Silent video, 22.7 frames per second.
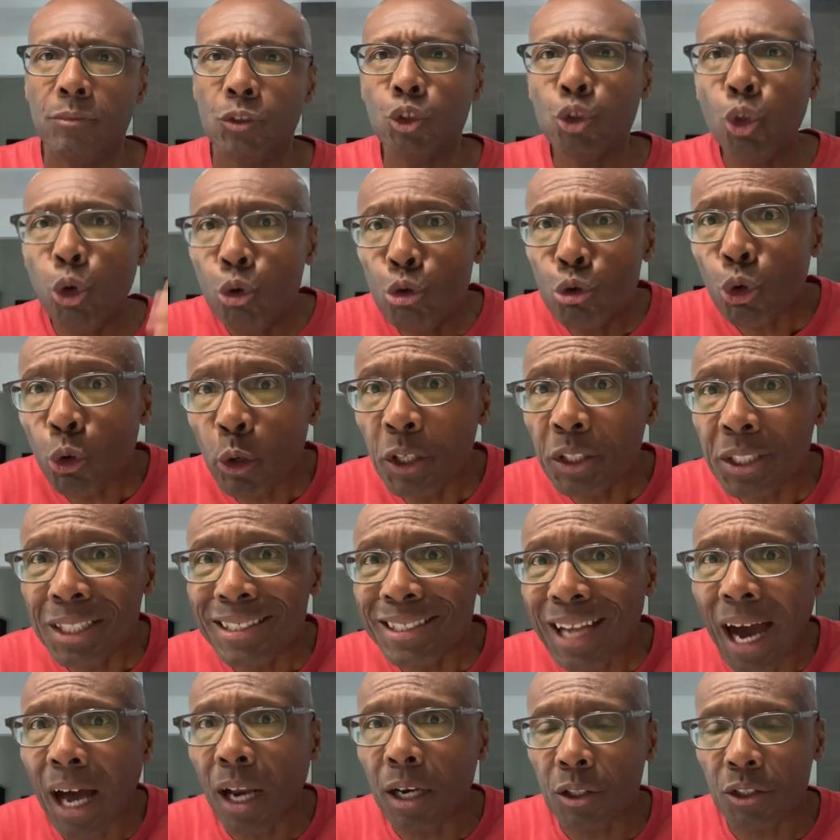$2 trillion,
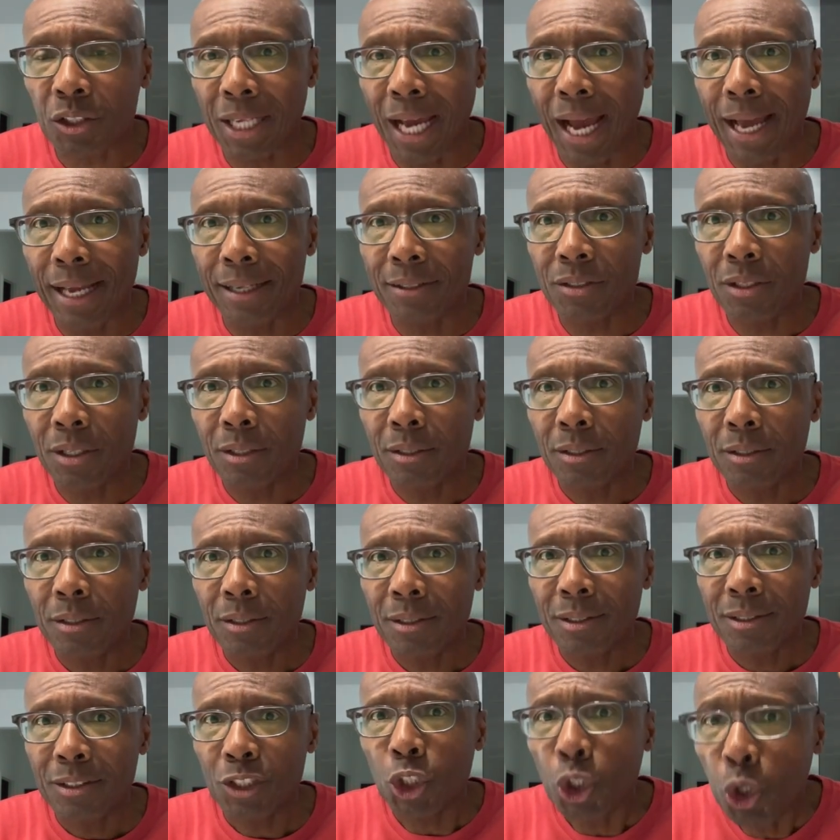guys.
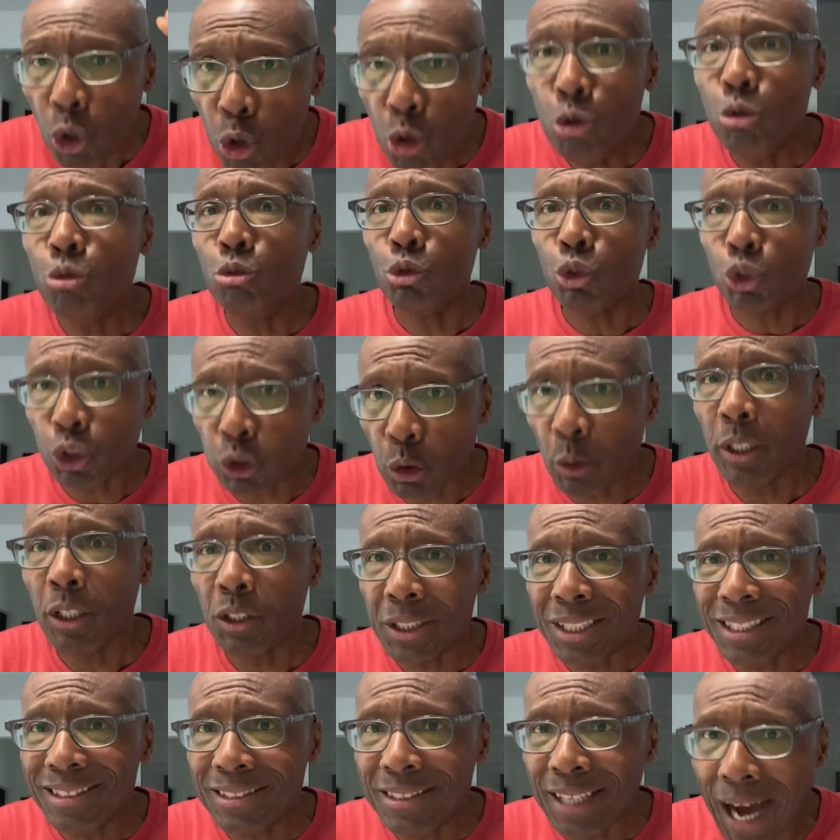$2
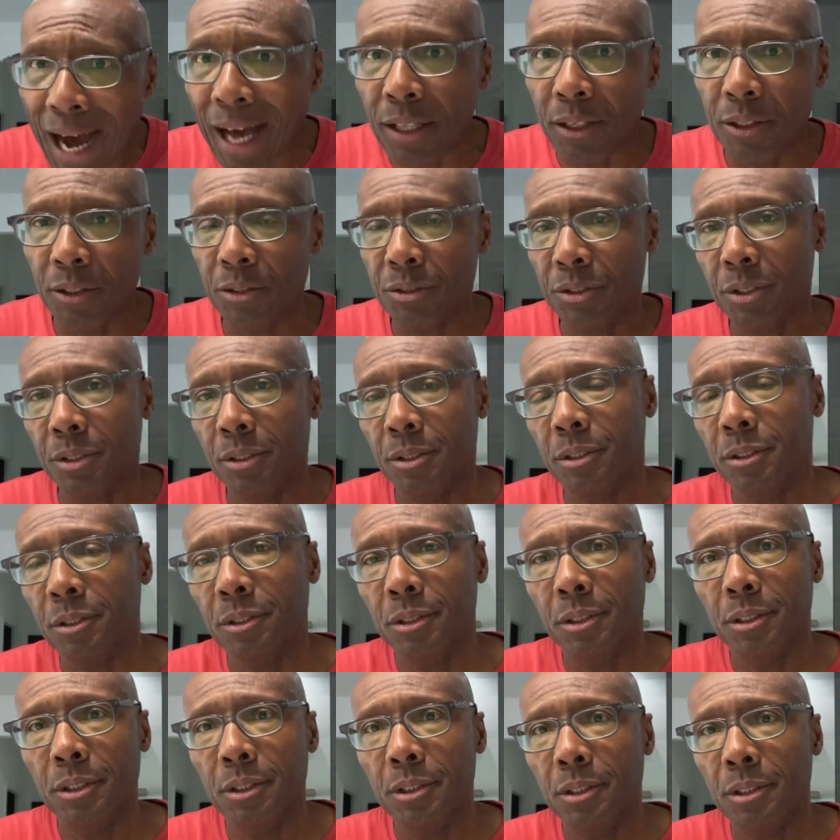trillion.
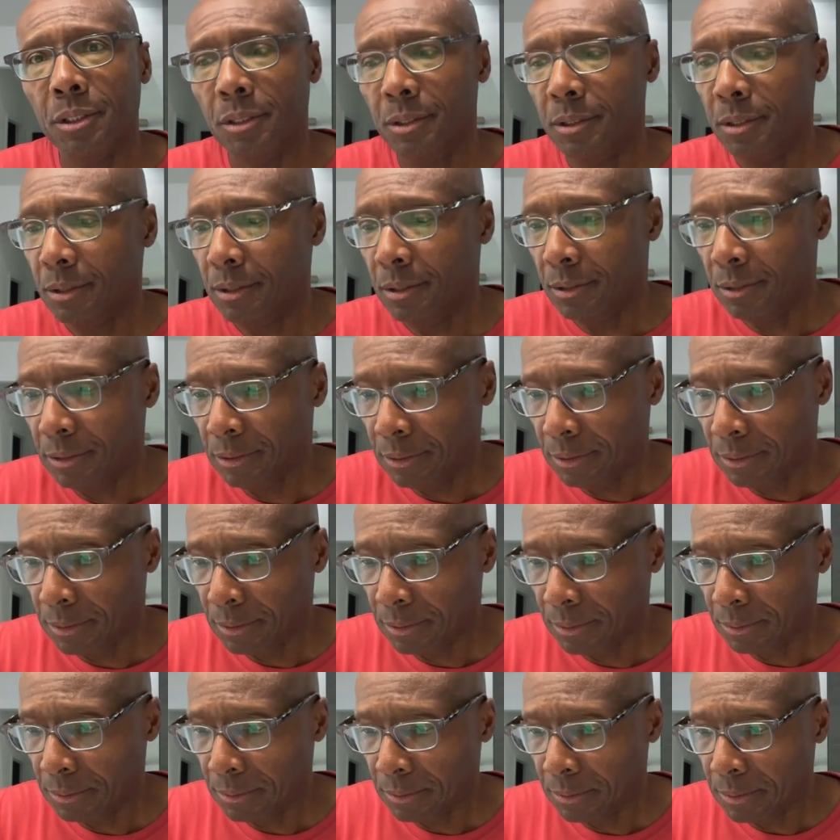
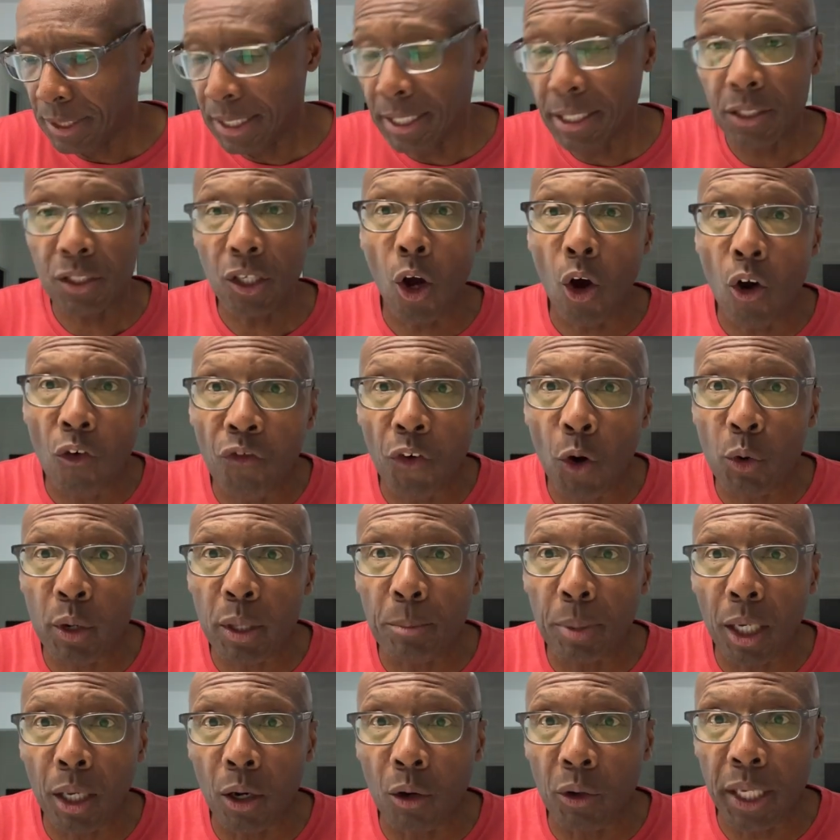And it's all phony
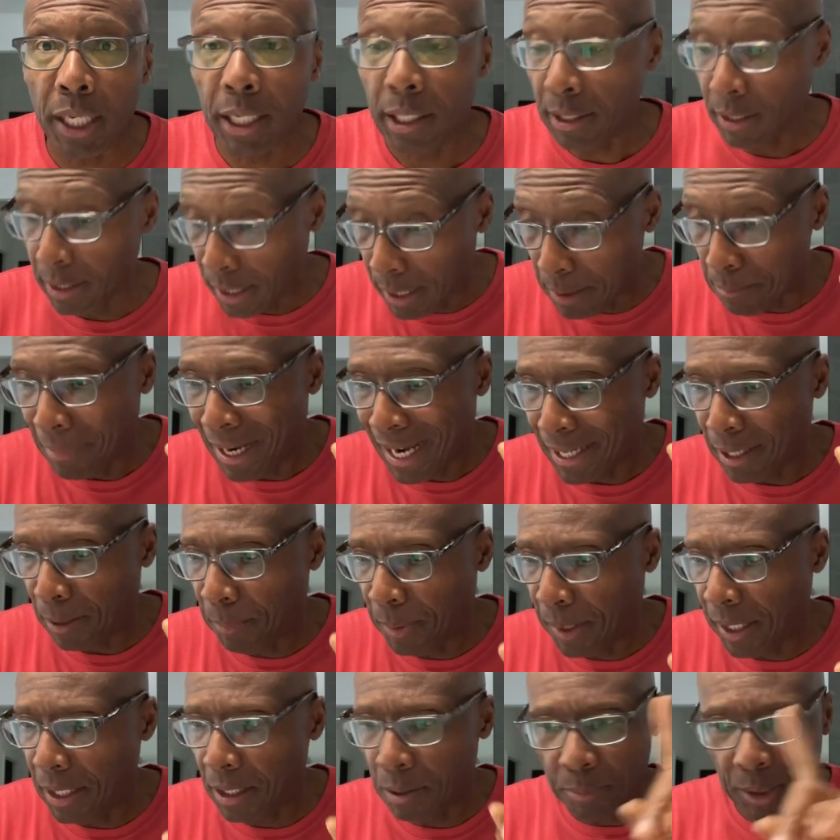baloney, in my
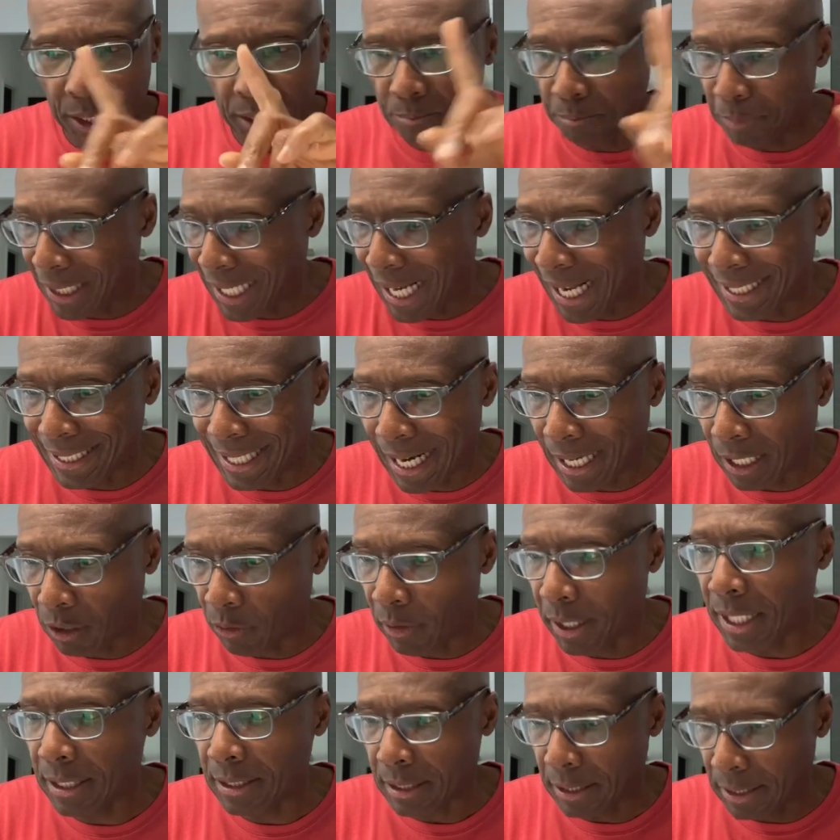opinion. But I
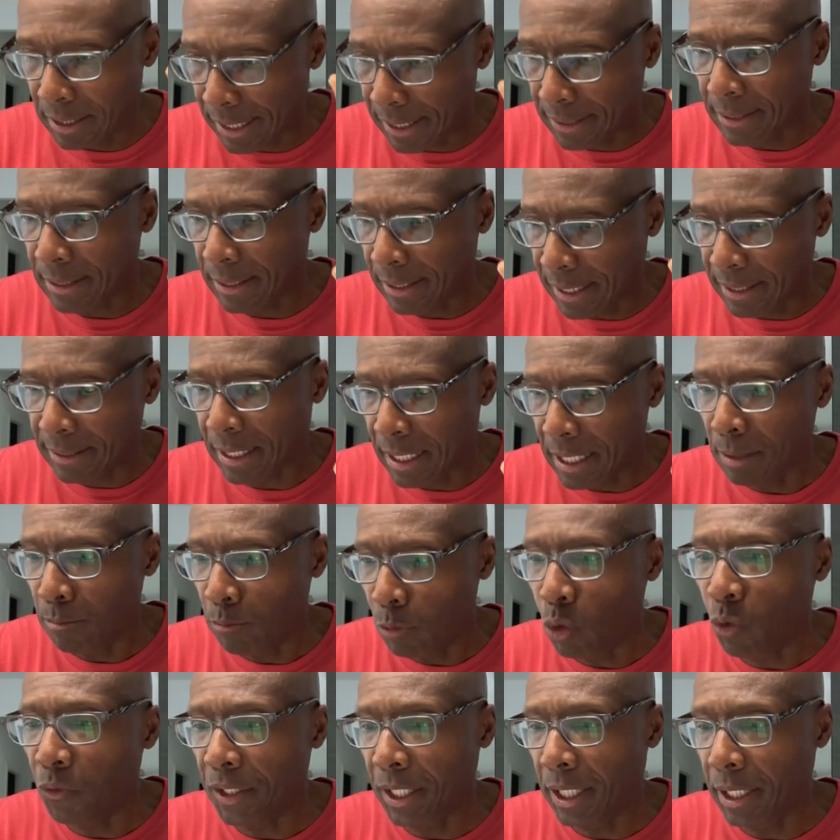digress. Let's keep
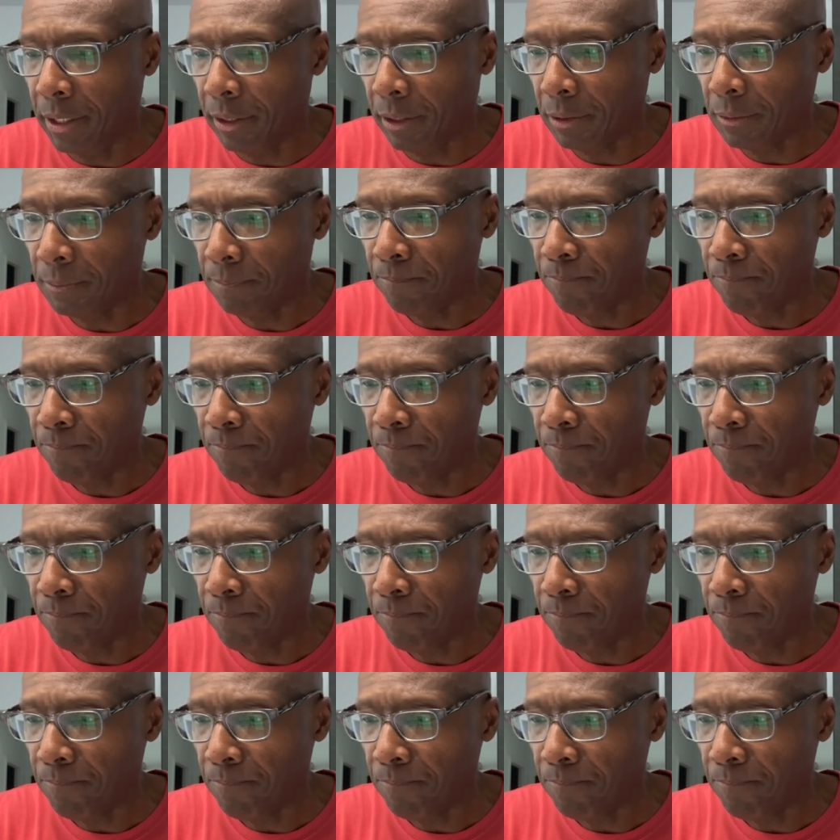moving here.